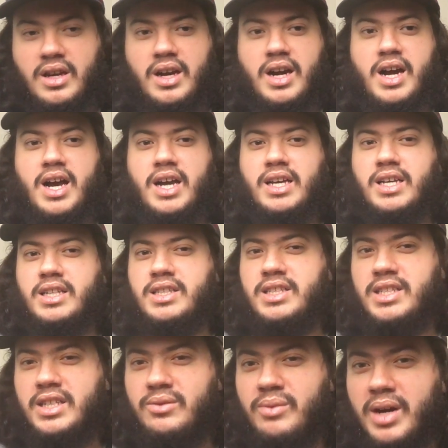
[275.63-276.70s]
I can
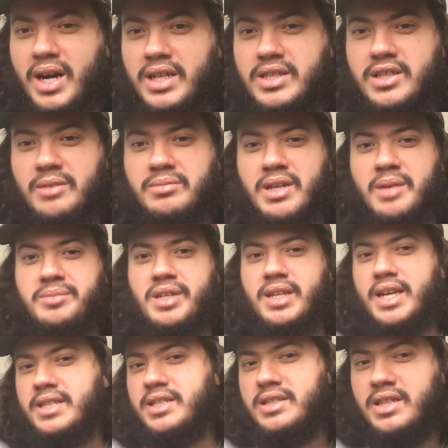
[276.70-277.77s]
see why sometimes
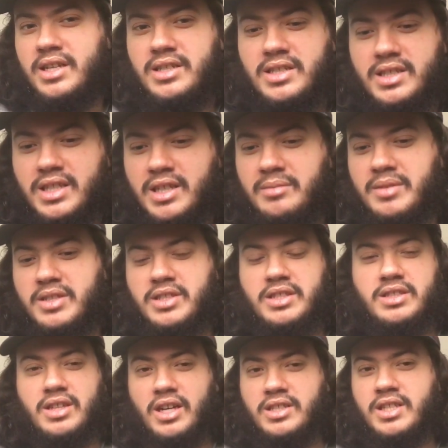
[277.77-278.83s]
Alexa does seem that she
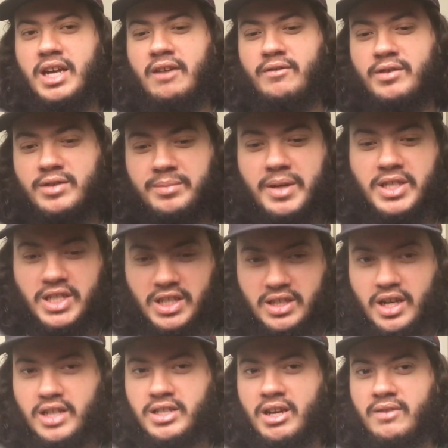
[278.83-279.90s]
doesn't have it, but she
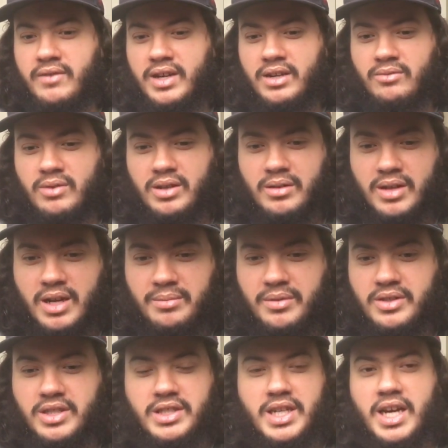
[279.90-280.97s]
does have in-ring
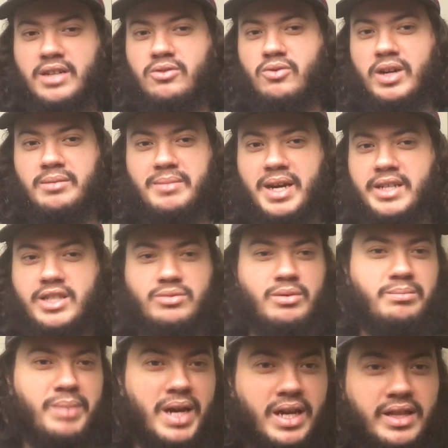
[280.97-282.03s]
capability. She's had great matches
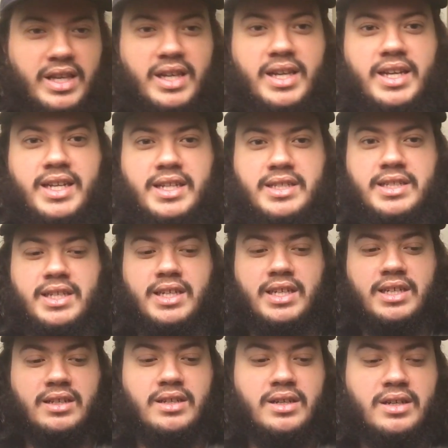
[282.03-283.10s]
with Bayley at
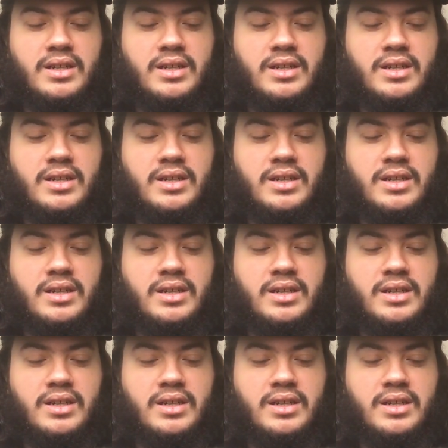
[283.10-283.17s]
NXT.